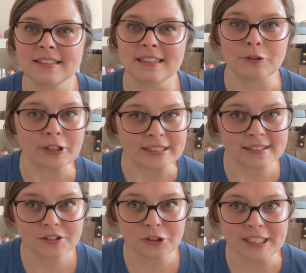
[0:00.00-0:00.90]

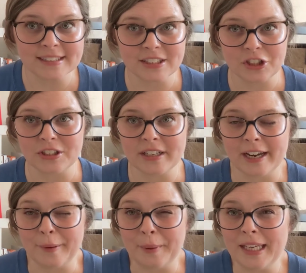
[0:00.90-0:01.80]
decreases transition
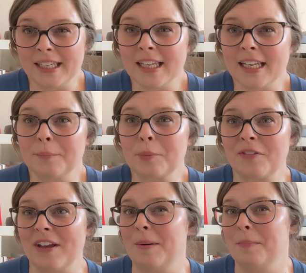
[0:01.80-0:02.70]
time, and can
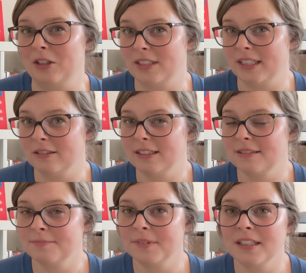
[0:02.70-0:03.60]
prevent meltdowns.
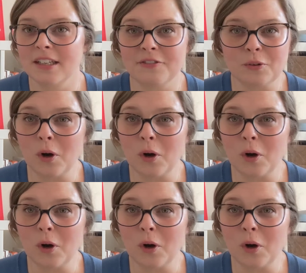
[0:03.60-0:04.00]
If you